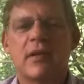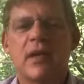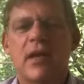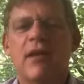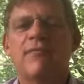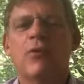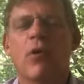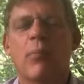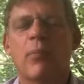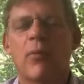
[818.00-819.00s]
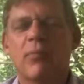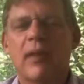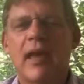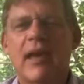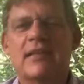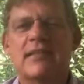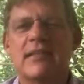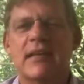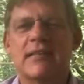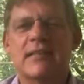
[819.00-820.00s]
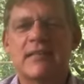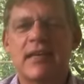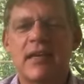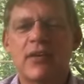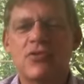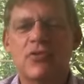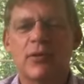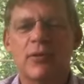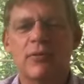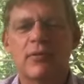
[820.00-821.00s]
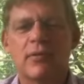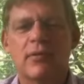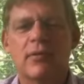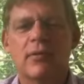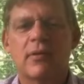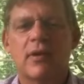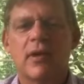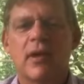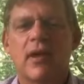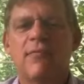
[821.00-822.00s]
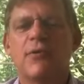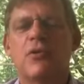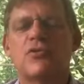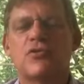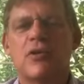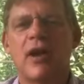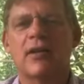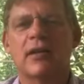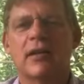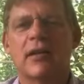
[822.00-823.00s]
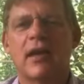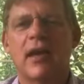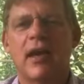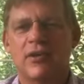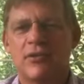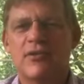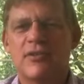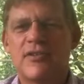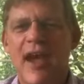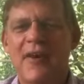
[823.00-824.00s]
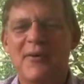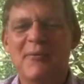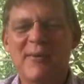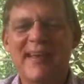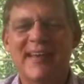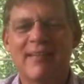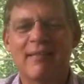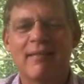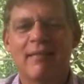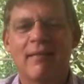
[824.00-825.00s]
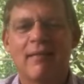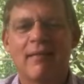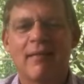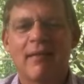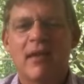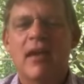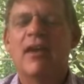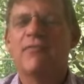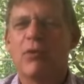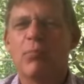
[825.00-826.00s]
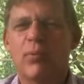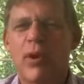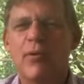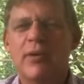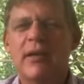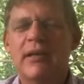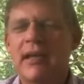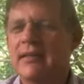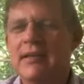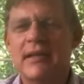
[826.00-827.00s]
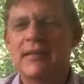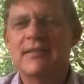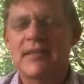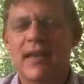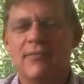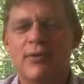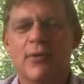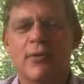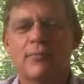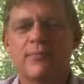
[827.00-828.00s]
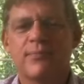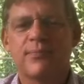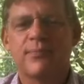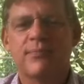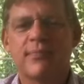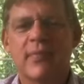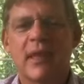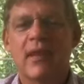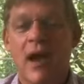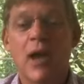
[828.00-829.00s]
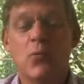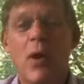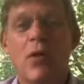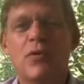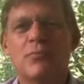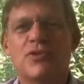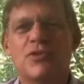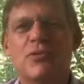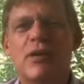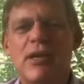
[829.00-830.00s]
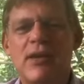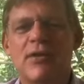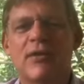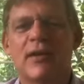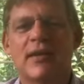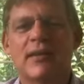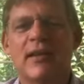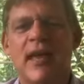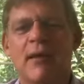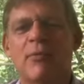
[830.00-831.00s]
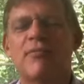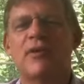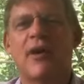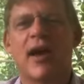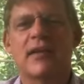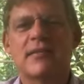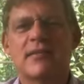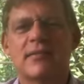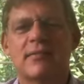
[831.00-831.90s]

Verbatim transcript: if you are perplexed and seeking truth, if you are struggling and you desire a win, if you're broken and need a Savior, God welcomes you here in the name of Christ.